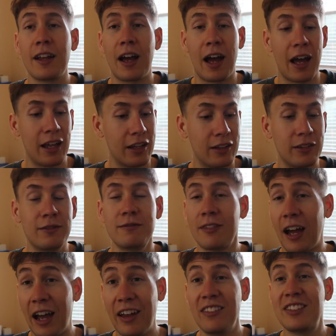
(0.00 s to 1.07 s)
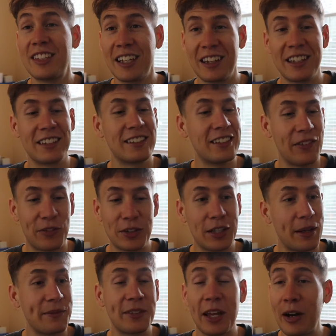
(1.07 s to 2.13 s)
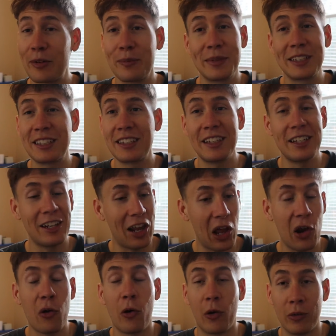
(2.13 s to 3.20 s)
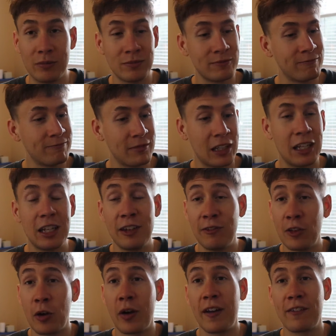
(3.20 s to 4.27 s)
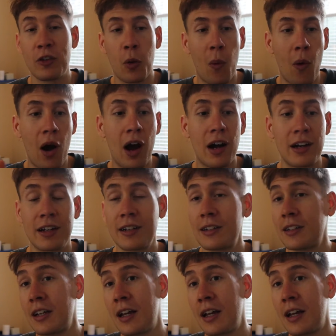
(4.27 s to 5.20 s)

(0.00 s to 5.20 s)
I've said this several times. I don't miss the heat at all. Even though I have to walk